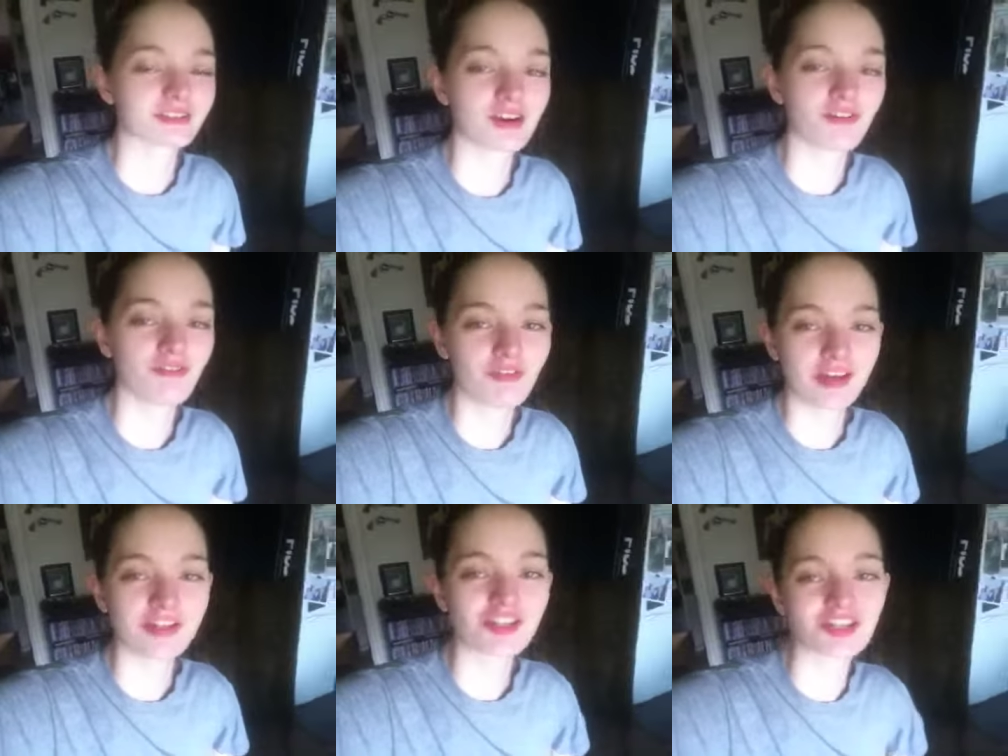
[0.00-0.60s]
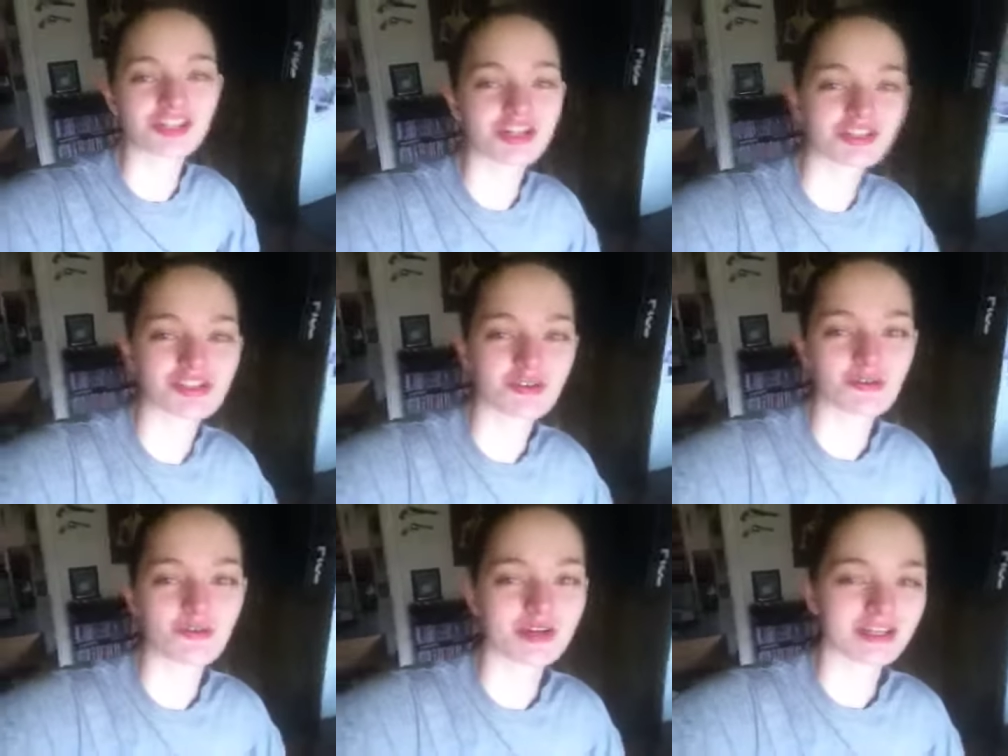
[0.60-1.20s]
Convention in
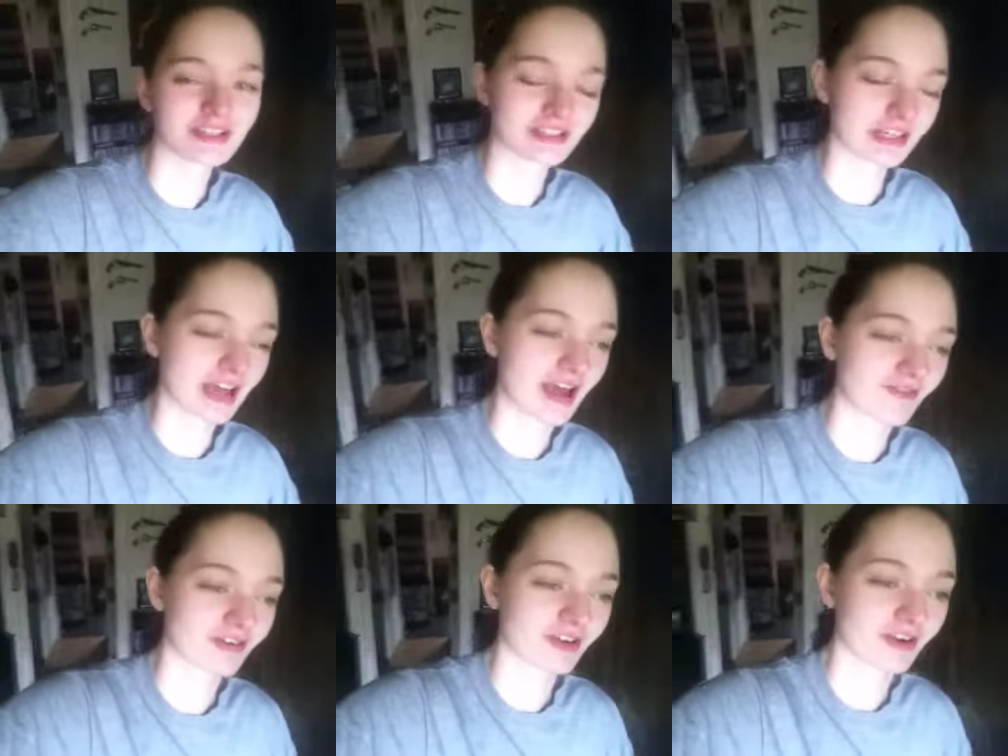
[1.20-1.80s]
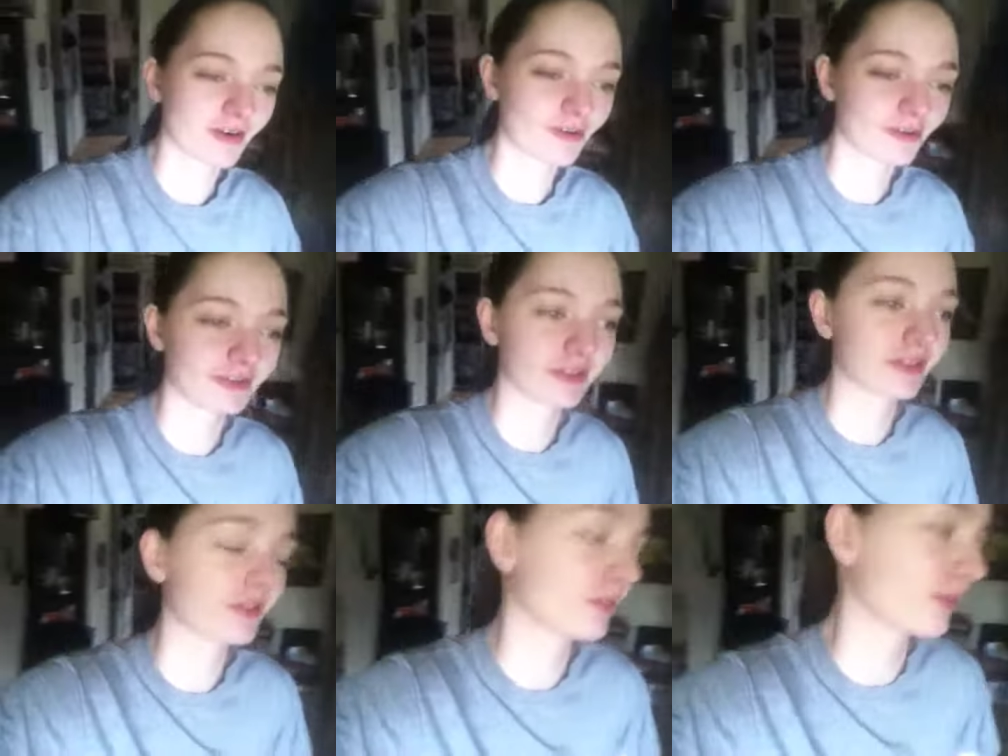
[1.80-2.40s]
two weeks and I have a
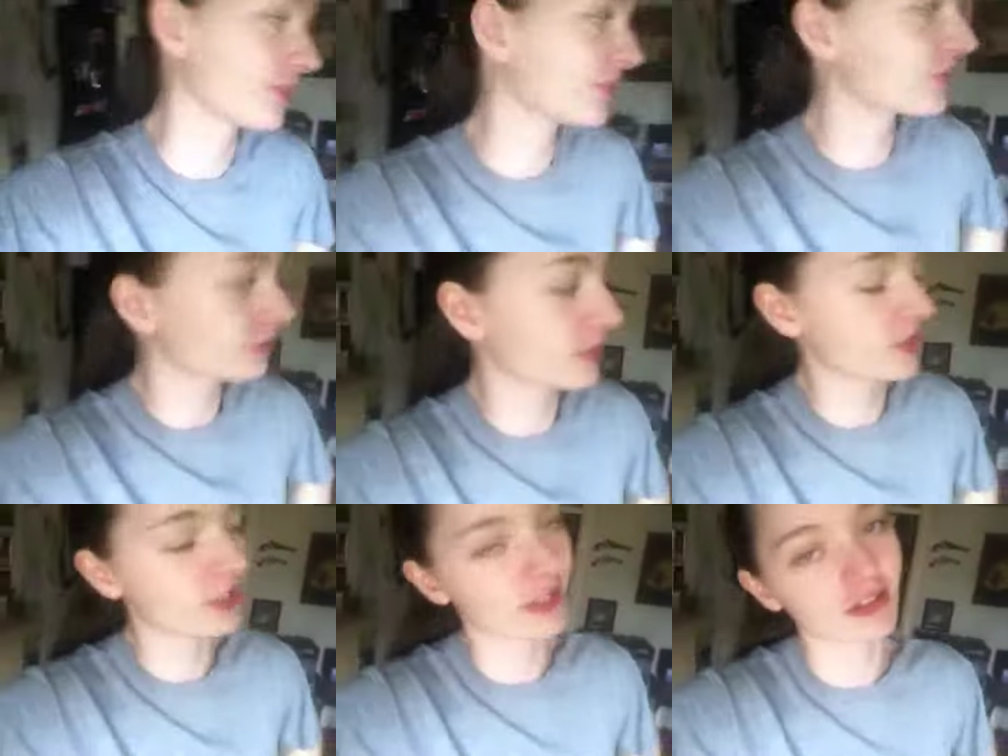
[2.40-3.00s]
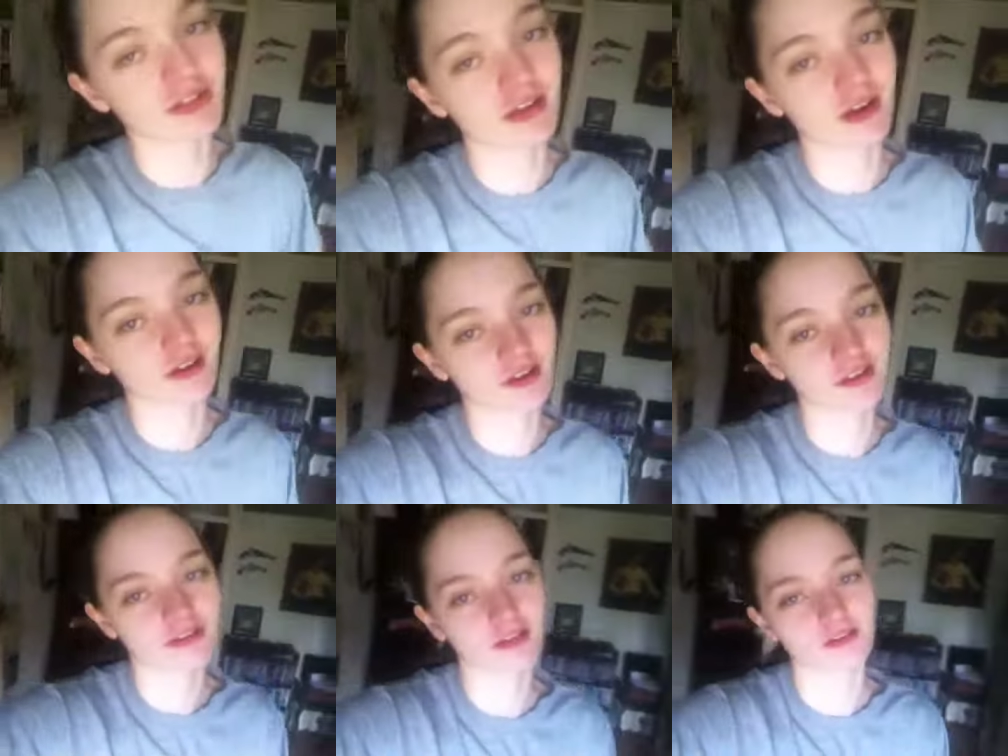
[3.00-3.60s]
cold. The washing machine's
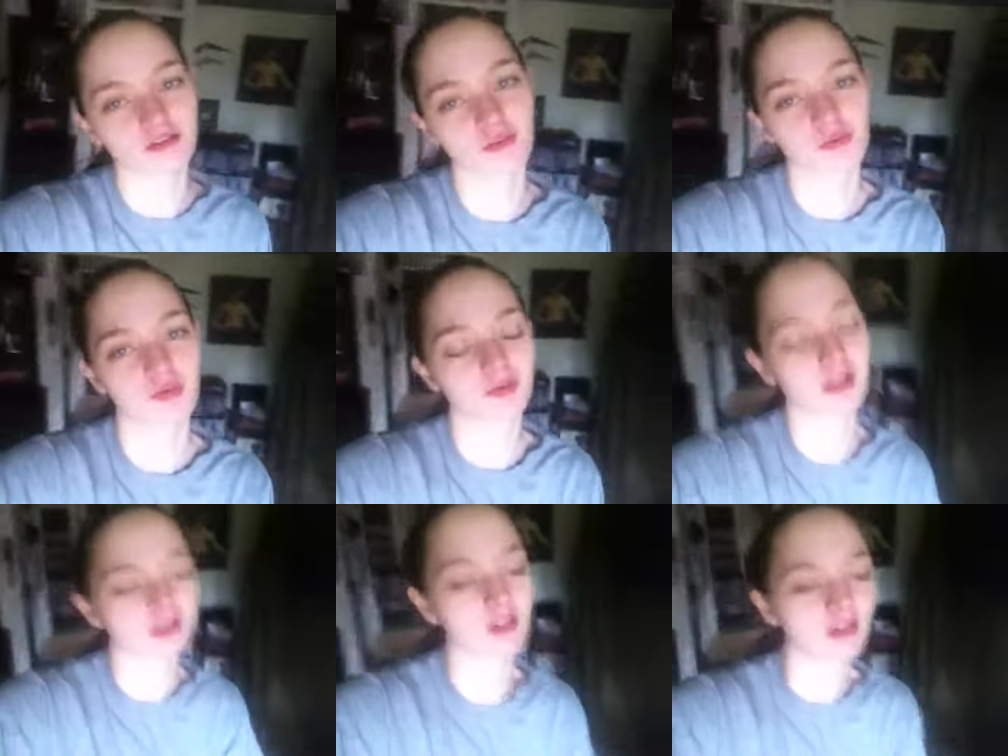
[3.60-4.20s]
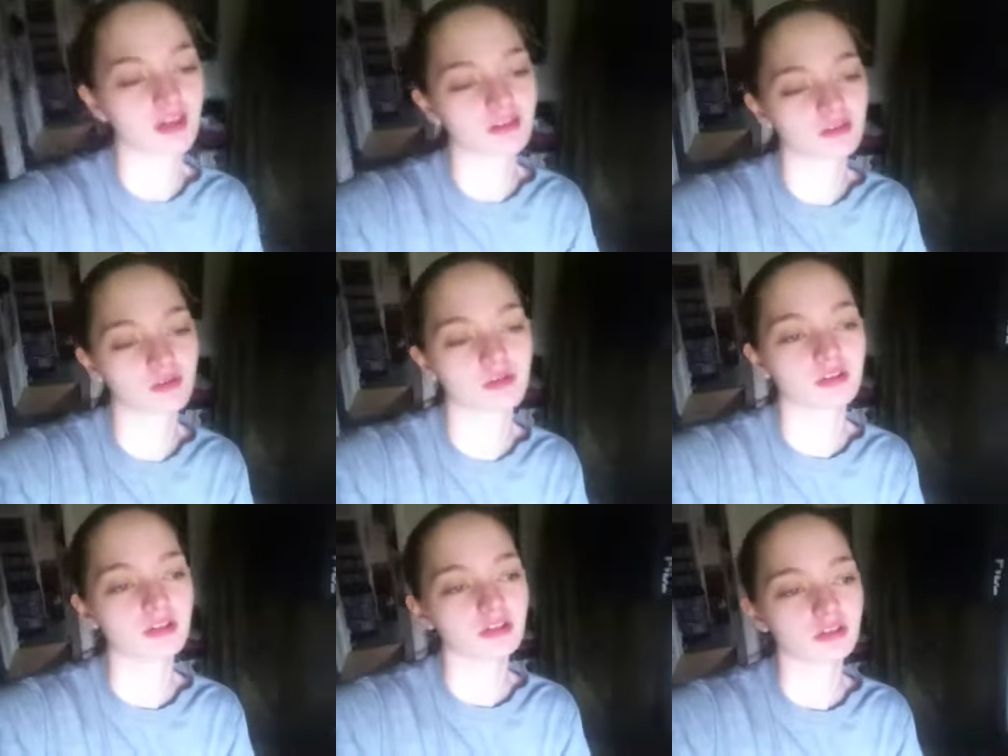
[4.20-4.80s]
going, so you can probably hear that too.
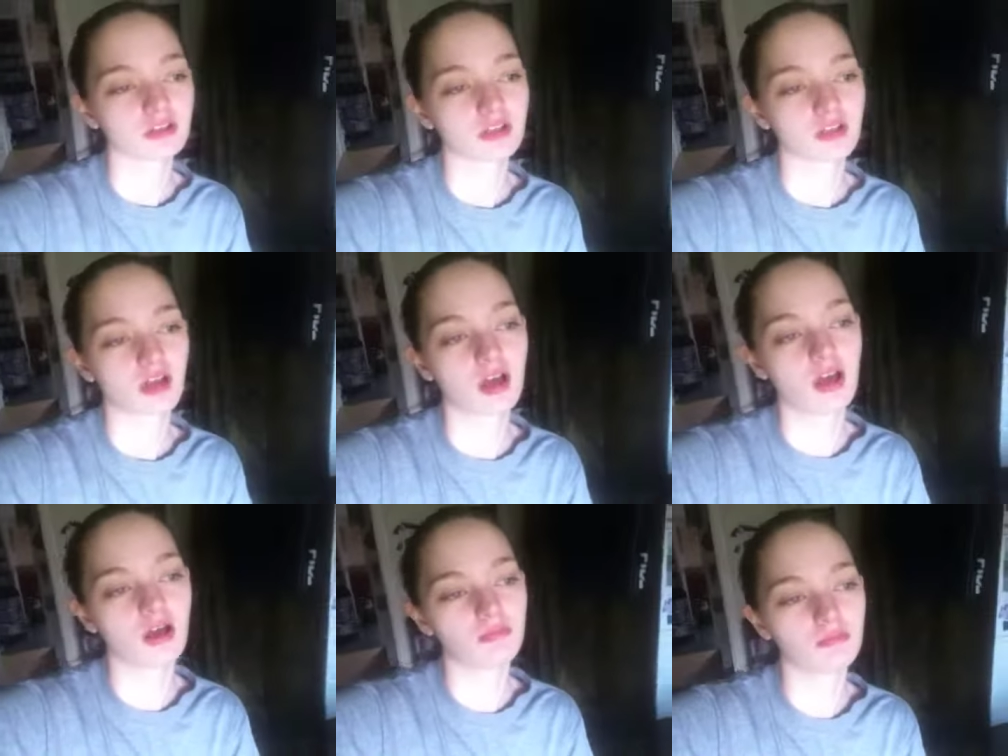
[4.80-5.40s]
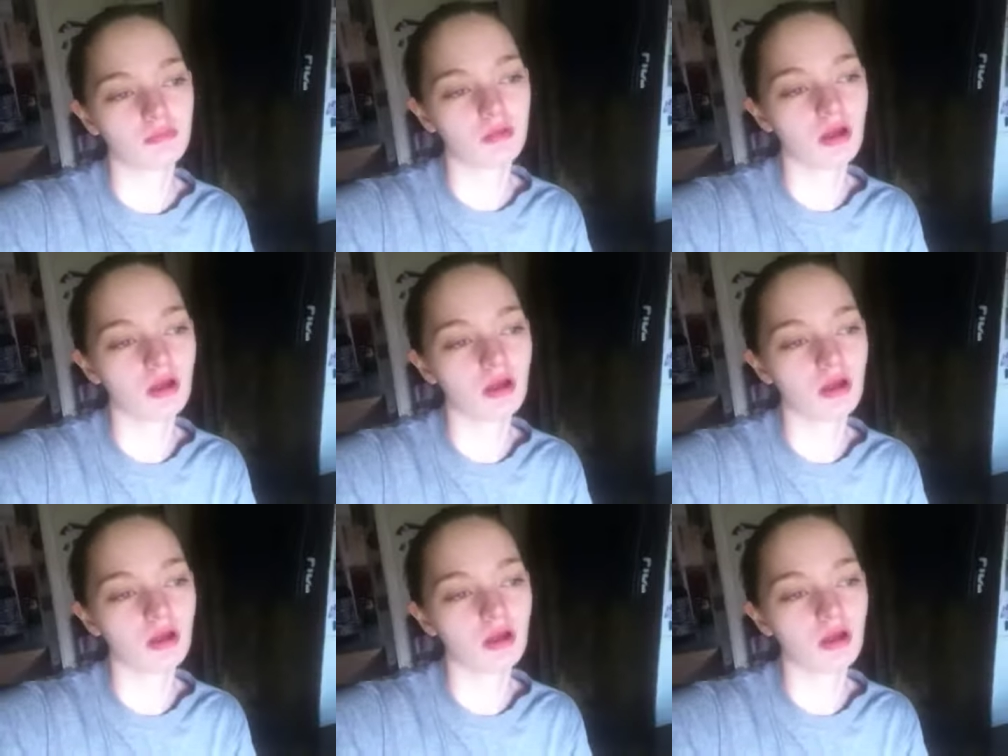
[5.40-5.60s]
Um,